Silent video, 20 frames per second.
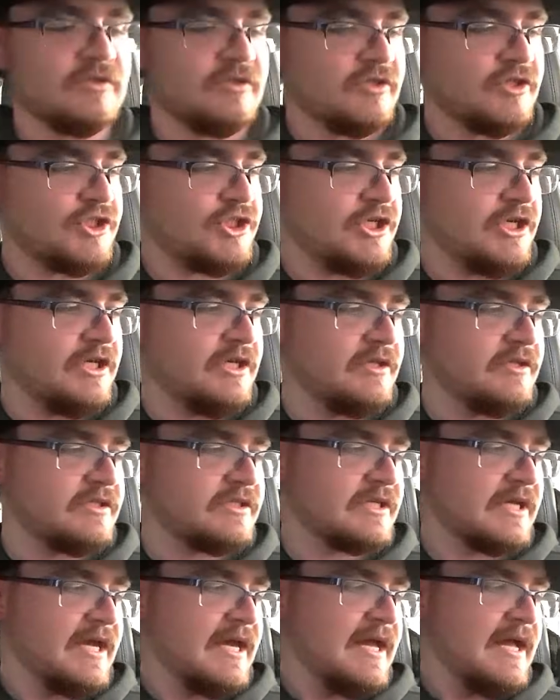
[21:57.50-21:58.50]
are the
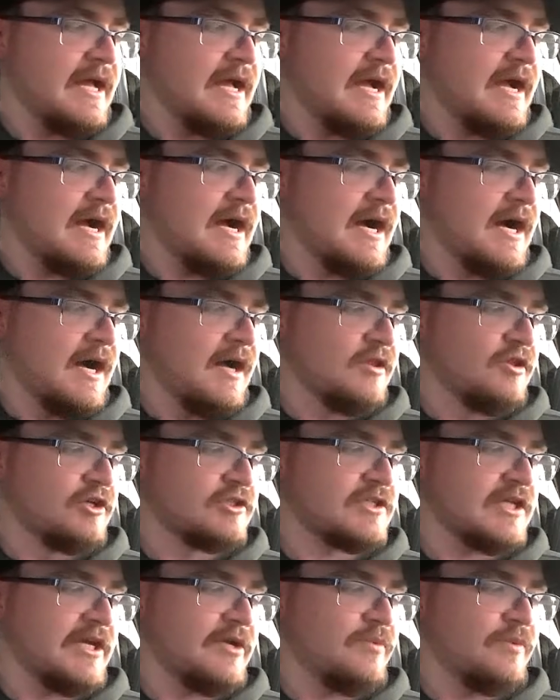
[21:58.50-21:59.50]
sheaths.
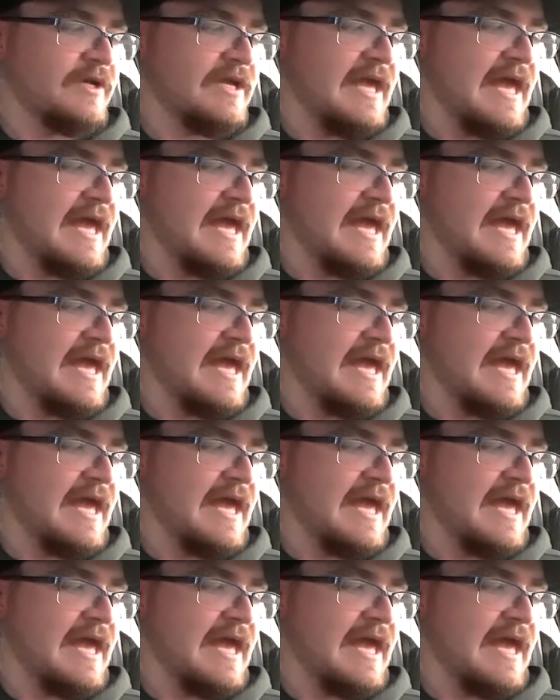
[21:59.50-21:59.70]
Looks like we